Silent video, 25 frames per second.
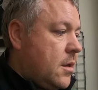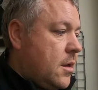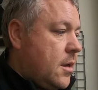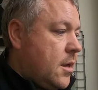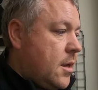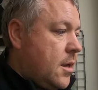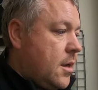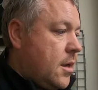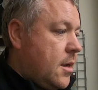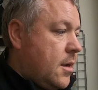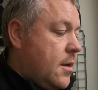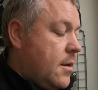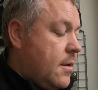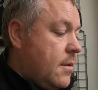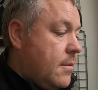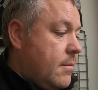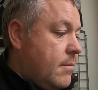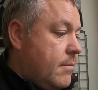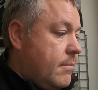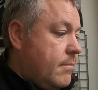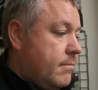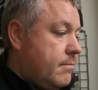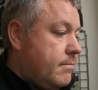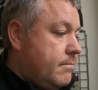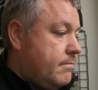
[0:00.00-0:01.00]

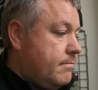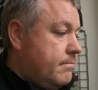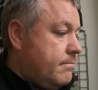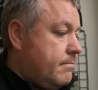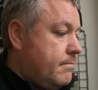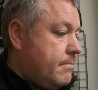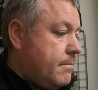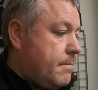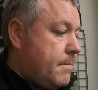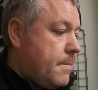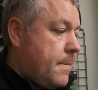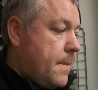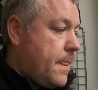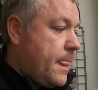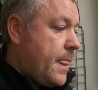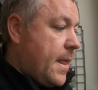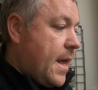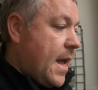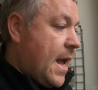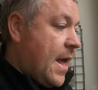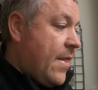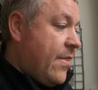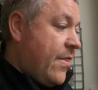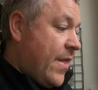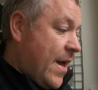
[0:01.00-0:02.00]
and
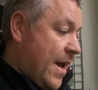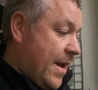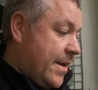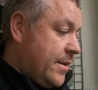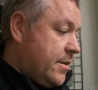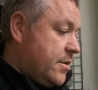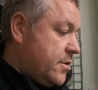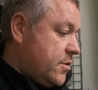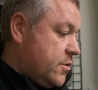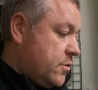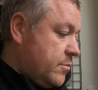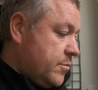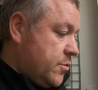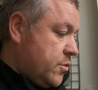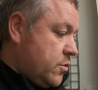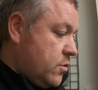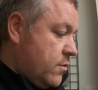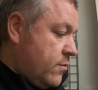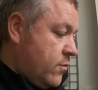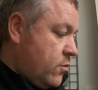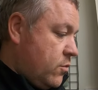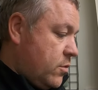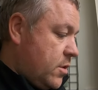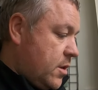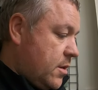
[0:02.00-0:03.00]
that into some sort
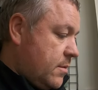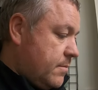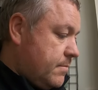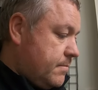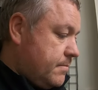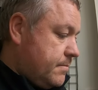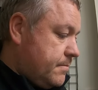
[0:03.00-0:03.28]
of order.